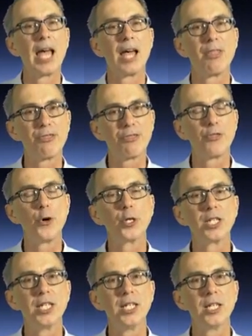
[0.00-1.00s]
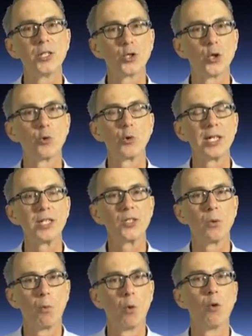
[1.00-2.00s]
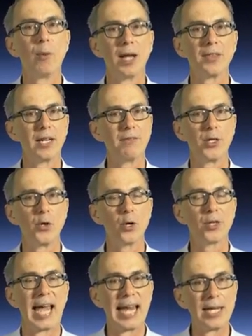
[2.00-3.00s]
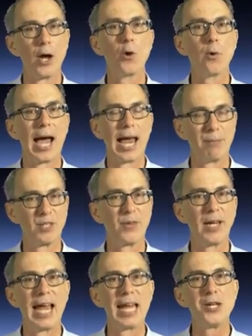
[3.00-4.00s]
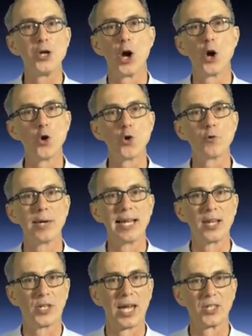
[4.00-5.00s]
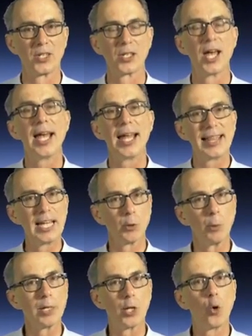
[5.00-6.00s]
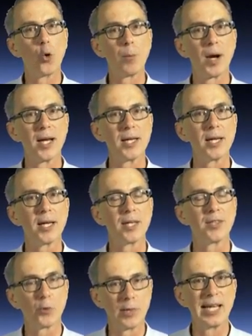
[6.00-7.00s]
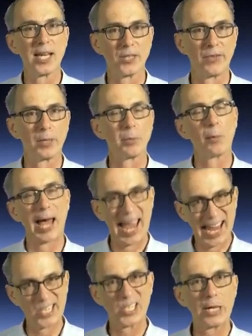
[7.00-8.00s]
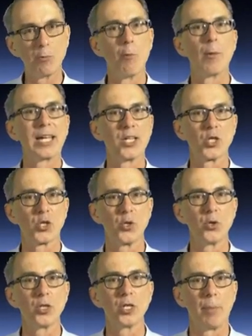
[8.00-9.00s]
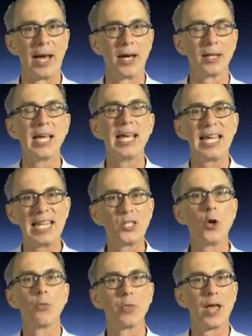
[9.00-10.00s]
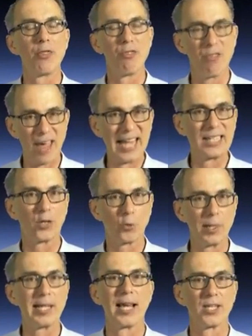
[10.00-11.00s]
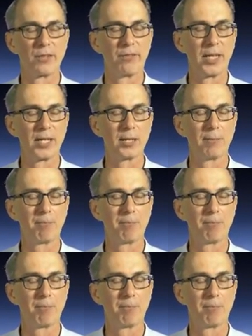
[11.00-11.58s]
30 degrees warmer than if the Earth had no atmosphere and no greenhouse gases. That's what we call by the greenhouse effect. But actually what we're concerned about is not that greenhouse effect,